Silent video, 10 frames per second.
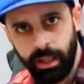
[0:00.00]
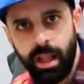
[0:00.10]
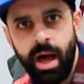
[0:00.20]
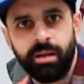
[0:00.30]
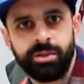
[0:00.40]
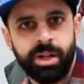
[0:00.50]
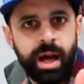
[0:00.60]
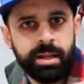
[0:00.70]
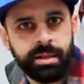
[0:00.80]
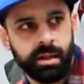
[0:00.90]
a lot of
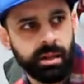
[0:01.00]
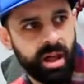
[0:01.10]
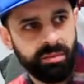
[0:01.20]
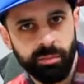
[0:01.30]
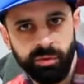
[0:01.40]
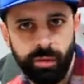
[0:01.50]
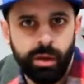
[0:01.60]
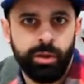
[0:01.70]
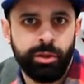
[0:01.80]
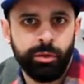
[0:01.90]
shots and a lot of
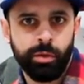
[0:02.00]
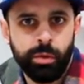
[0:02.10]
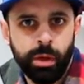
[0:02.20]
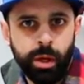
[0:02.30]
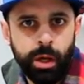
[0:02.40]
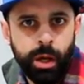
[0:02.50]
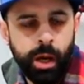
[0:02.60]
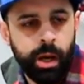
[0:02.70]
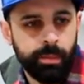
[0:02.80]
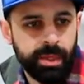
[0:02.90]
movement through
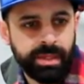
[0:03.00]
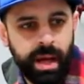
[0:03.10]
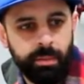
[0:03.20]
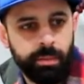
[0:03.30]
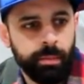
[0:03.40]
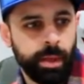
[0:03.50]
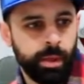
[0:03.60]
the time